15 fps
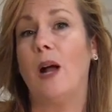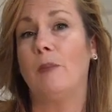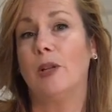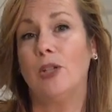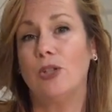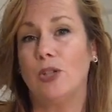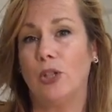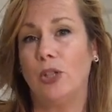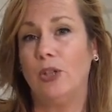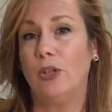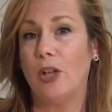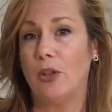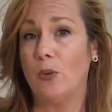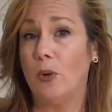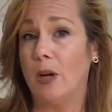I'm going to show you
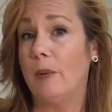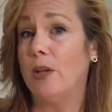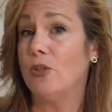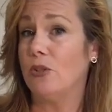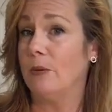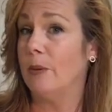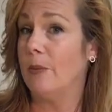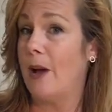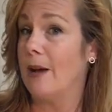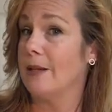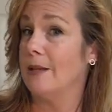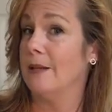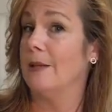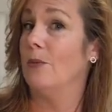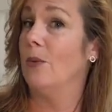another one of my treatment
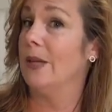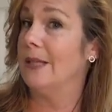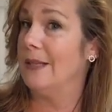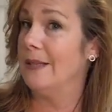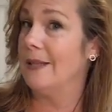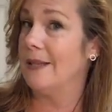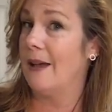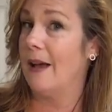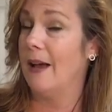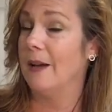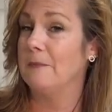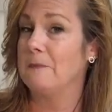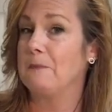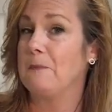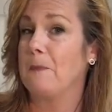boxes and what's inside.
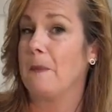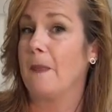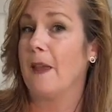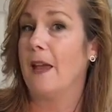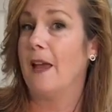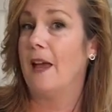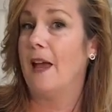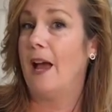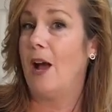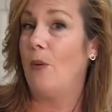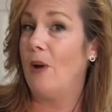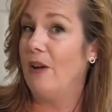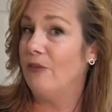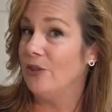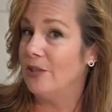
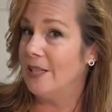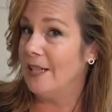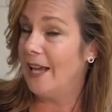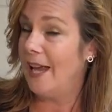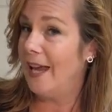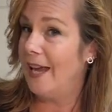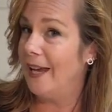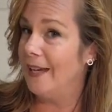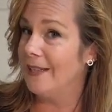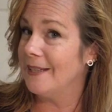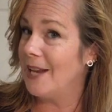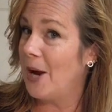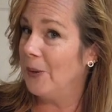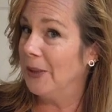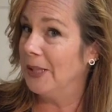However, today it's
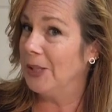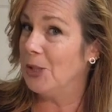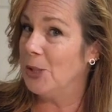not really a